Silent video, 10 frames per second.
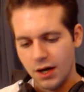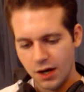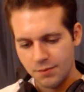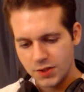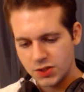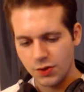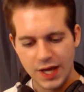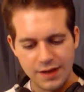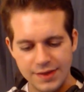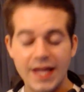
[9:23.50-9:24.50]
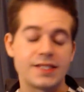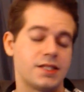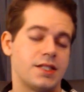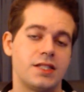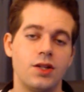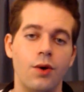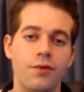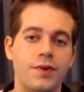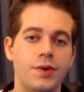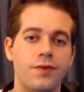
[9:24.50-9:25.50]
So yeah, that's the
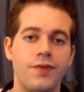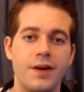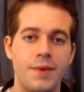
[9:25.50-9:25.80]
overview of the Final